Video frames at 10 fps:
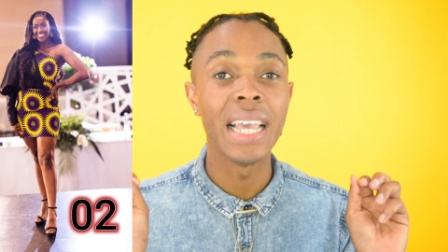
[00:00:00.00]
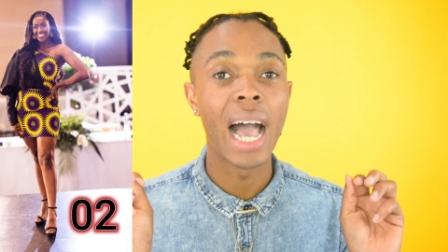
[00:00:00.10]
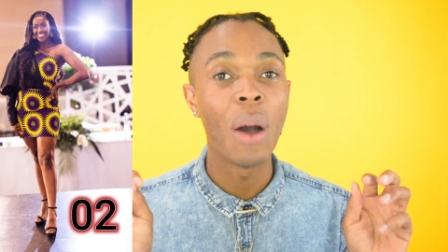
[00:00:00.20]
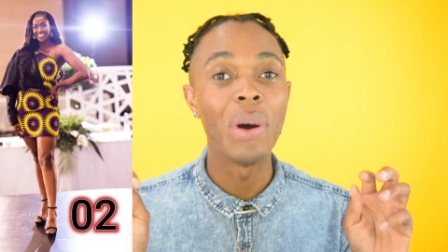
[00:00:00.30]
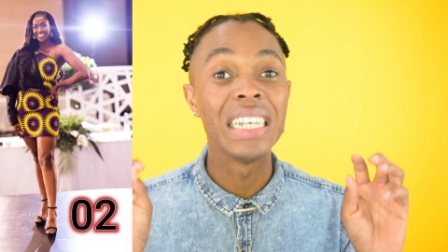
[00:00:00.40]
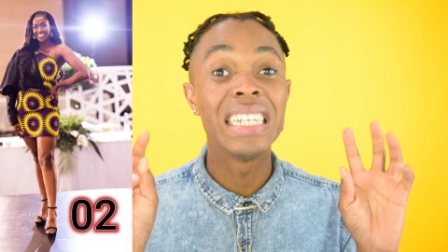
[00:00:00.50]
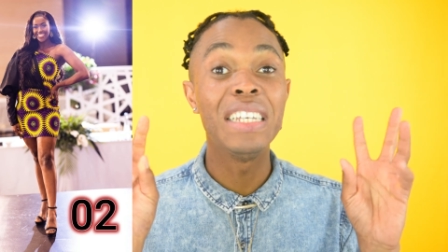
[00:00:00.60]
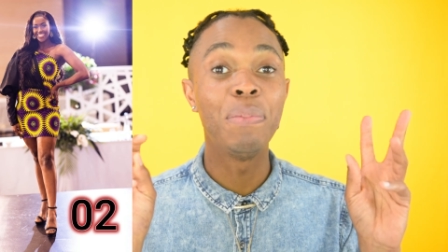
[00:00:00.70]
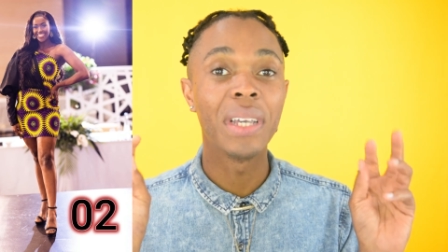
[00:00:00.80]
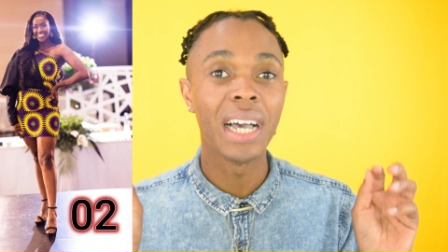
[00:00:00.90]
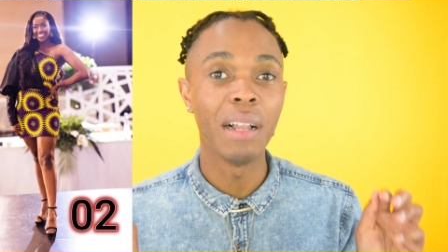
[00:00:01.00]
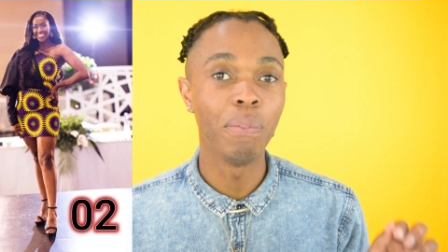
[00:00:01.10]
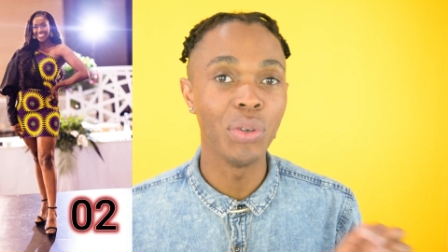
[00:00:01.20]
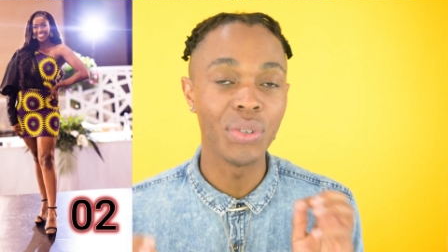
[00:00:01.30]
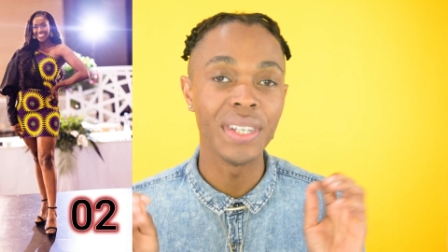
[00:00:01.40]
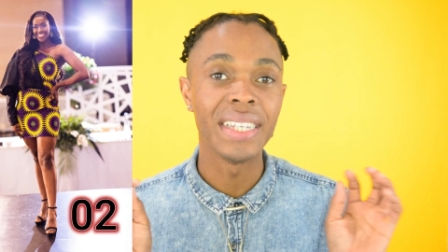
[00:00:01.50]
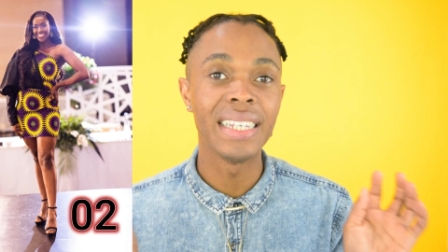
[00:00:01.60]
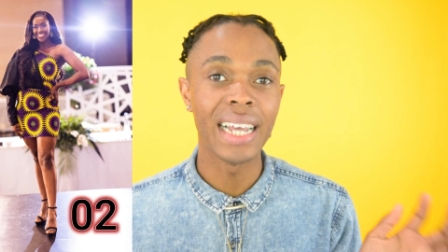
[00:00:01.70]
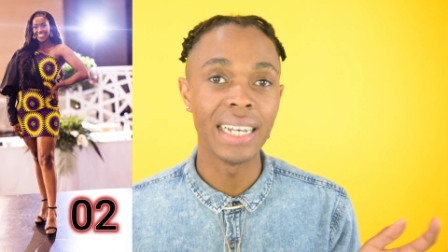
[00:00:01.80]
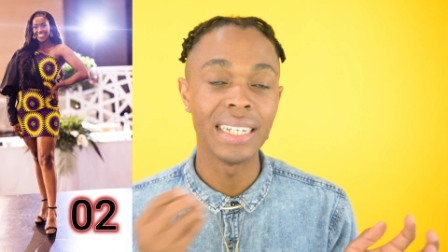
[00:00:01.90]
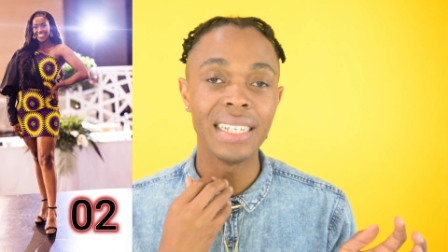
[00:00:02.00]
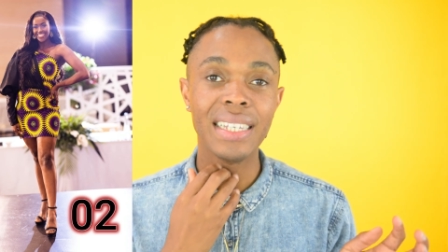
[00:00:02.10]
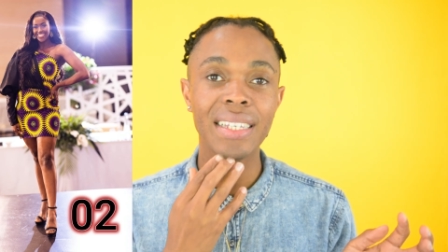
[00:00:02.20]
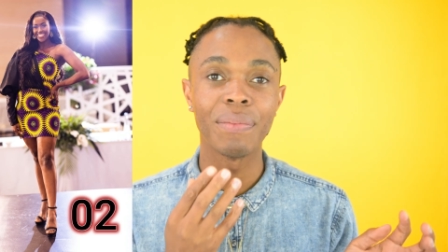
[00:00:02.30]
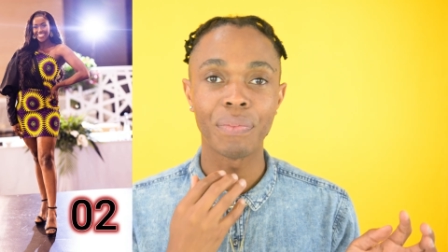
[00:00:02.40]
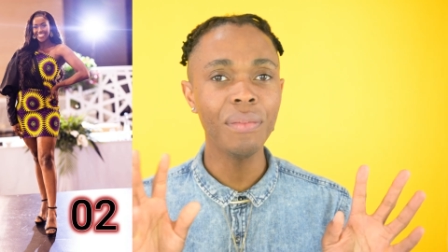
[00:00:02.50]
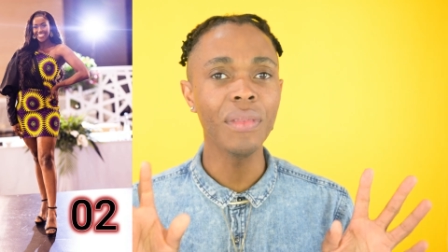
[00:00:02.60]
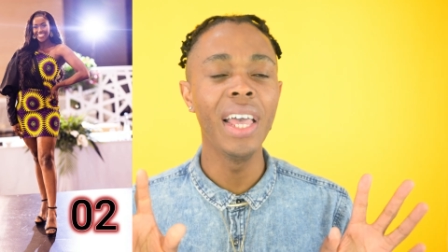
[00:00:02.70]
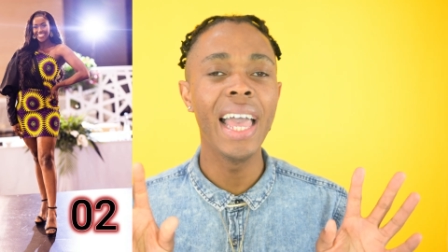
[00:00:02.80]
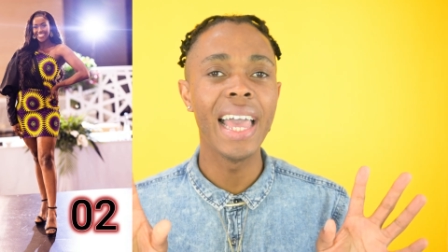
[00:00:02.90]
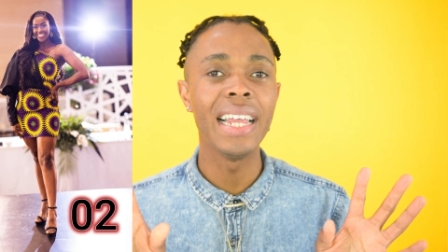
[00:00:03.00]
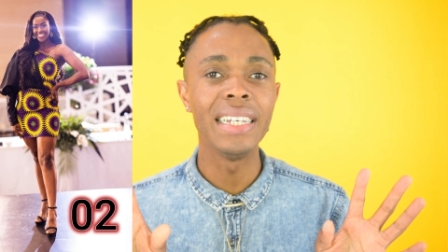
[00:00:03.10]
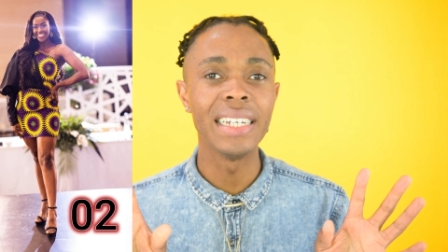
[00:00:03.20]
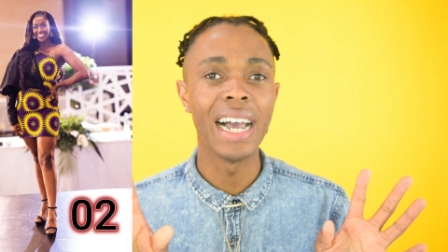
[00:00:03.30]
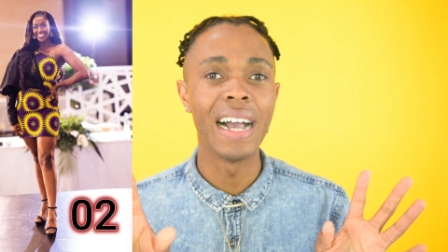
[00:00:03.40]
our typical beauty standards and